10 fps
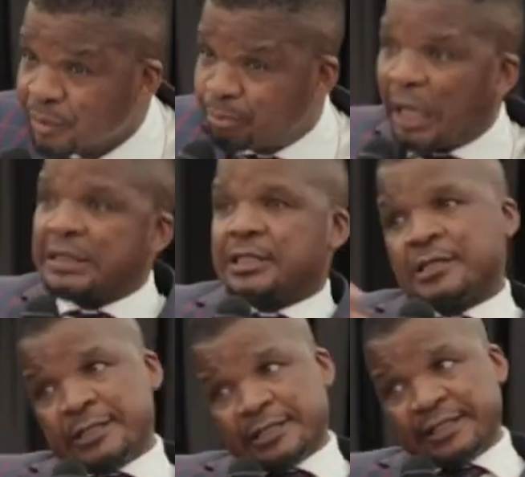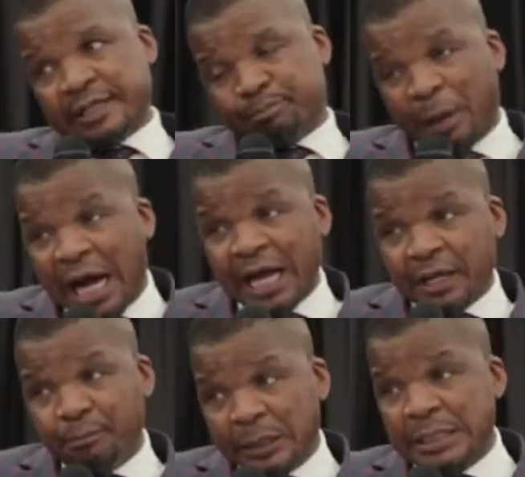But the
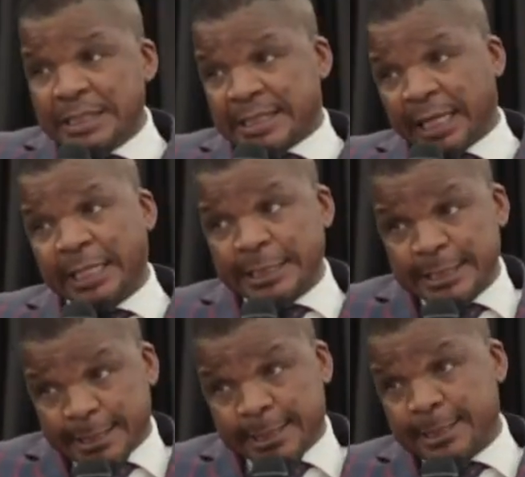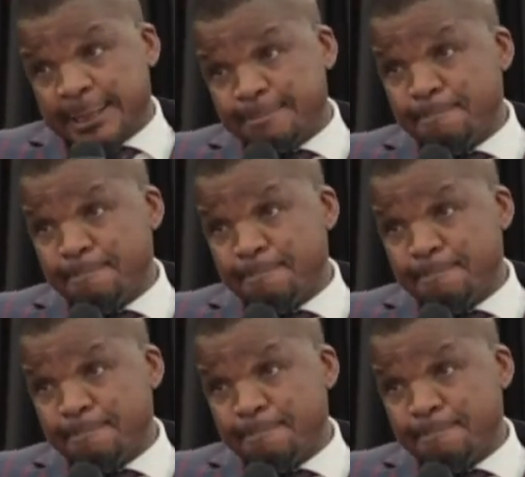Bible says,